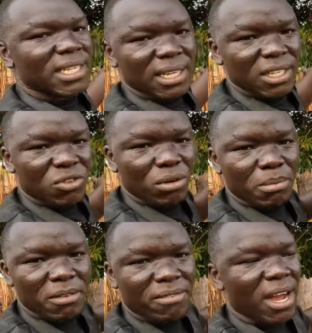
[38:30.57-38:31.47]
I think it
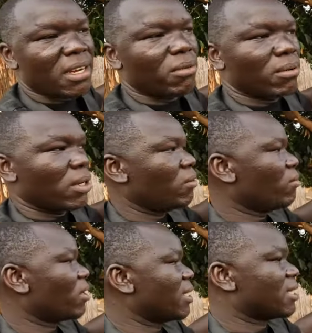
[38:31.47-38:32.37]
will be fine.
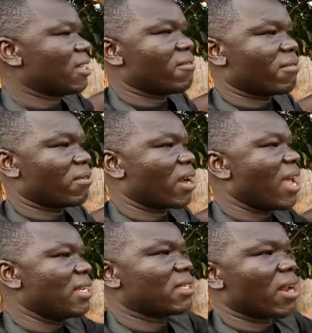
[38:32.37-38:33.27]
When we receive
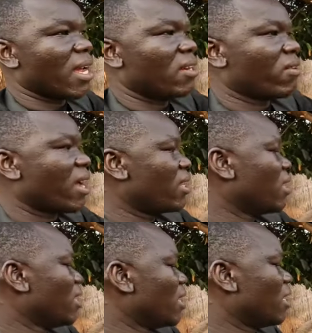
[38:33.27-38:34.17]
rain, rain, rain,
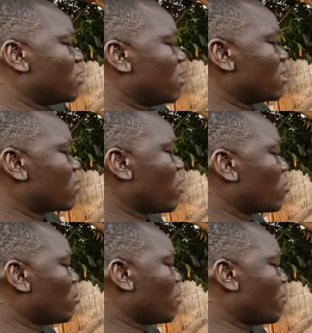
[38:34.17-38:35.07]
it, it's
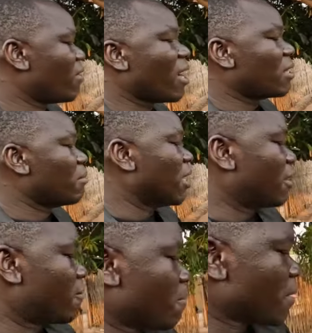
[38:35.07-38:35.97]
going to be fine, man.